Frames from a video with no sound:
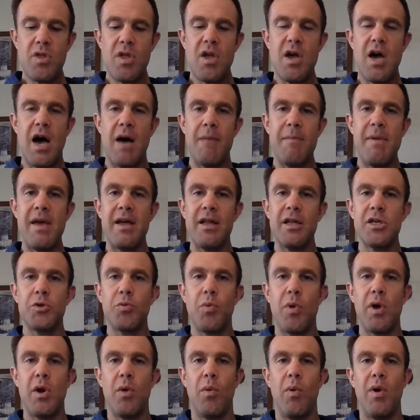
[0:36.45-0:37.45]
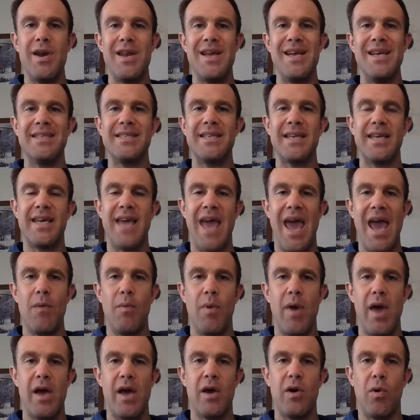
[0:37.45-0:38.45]
English 101 is a
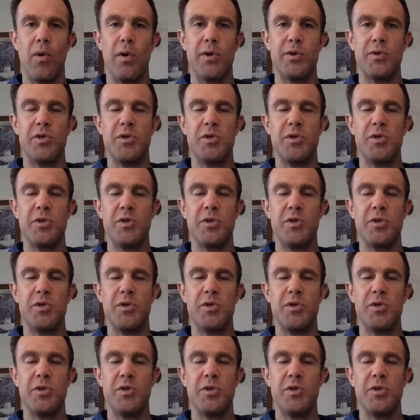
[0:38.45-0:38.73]
gateway course,